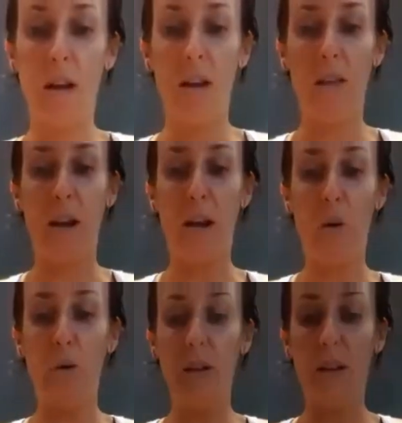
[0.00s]
And then I
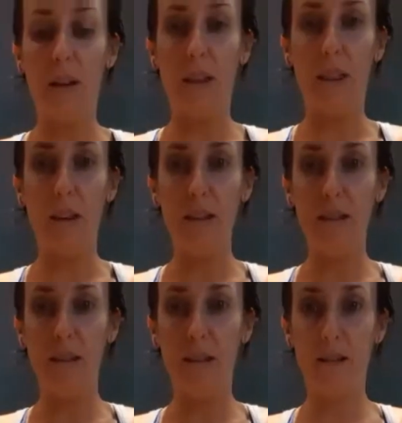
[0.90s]
hold it like
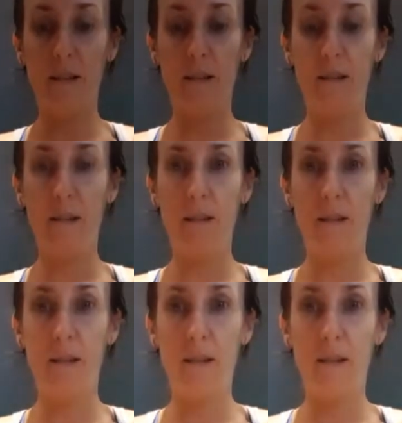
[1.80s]
this
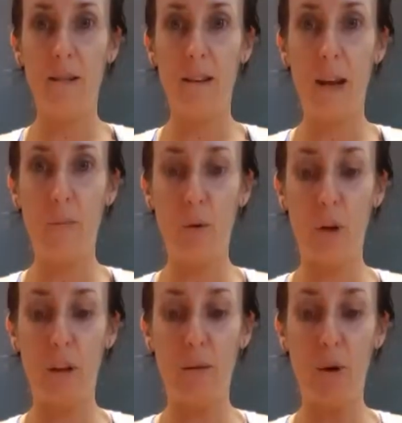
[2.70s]
and put
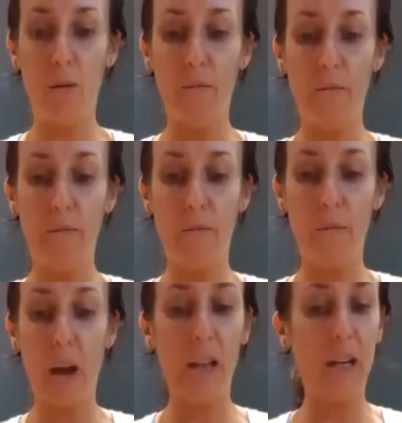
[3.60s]
it in the bowl.
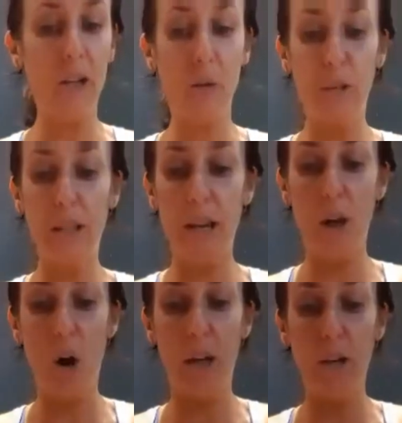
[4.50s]
I let it do its thing.
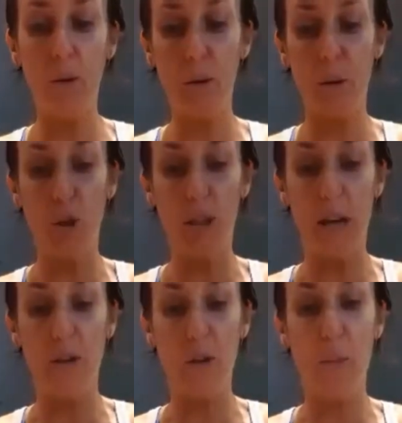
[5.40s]
All I do is push it
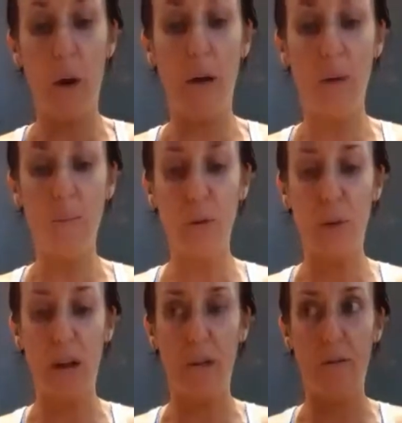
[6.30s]
down to the bottom so
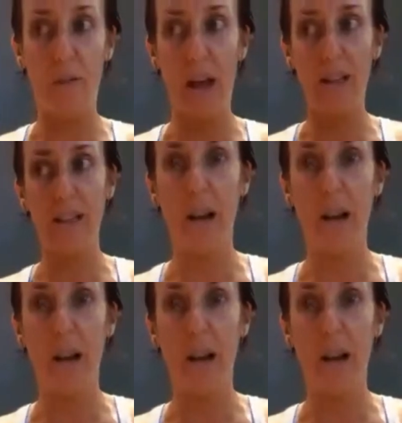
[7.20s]
that it flattens